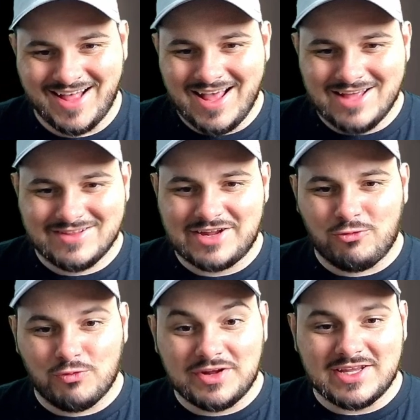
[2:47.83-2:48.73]
Like,
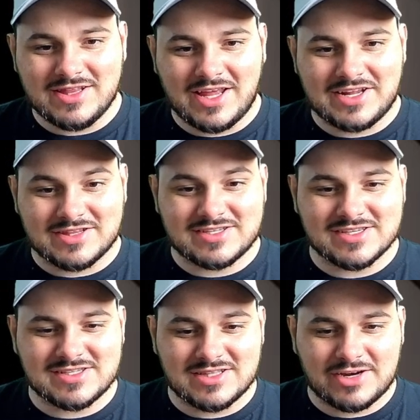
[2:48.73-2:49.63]
really? Like, this
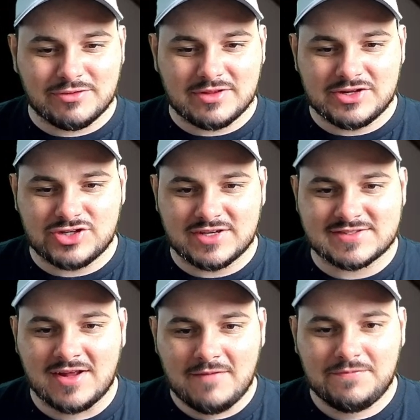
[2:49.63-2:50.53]
is literally
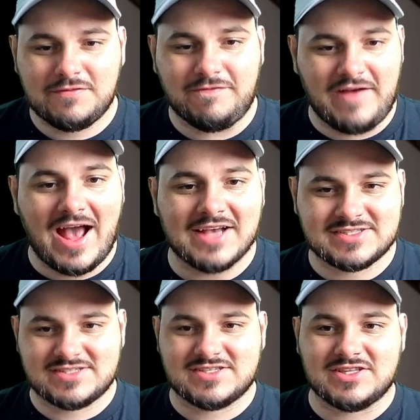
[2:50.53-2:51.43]
just Fast
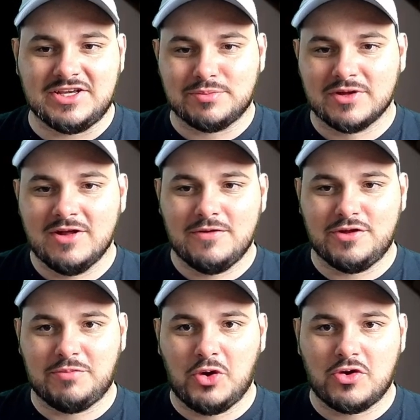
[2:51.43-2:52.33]
Sleep, the
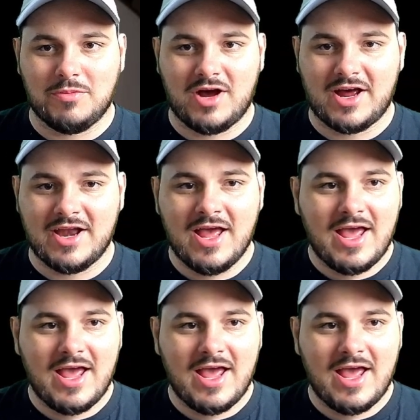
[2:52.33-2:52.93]
Pokemon.